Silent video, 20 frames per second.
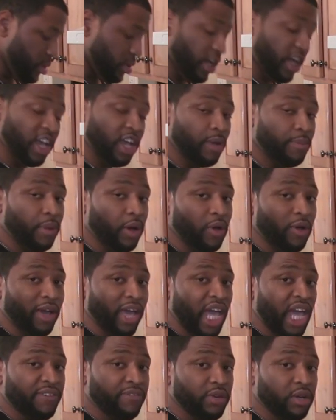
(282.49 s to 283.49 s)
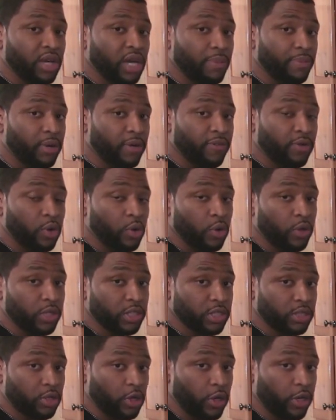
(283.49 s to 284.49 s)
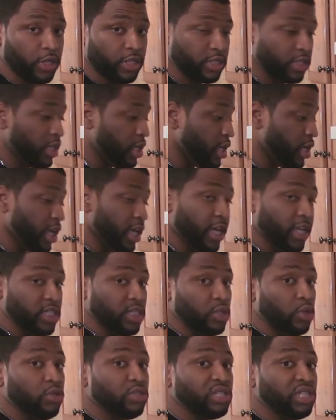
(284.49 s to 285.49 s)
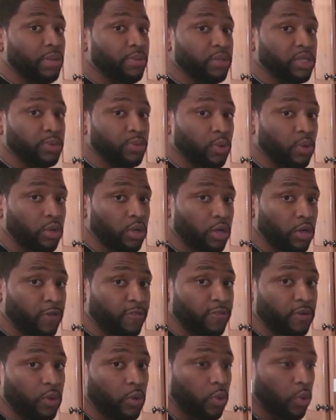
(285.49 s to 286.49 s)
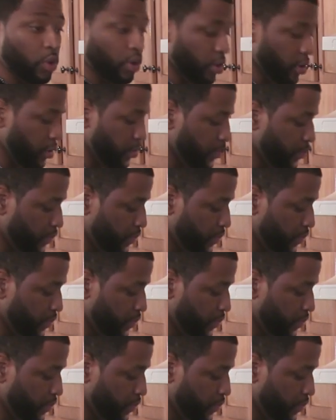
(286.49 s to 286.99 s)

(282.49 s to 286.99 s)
So I have about 1/2 cup of cornstarch and 2 tablespoons of water.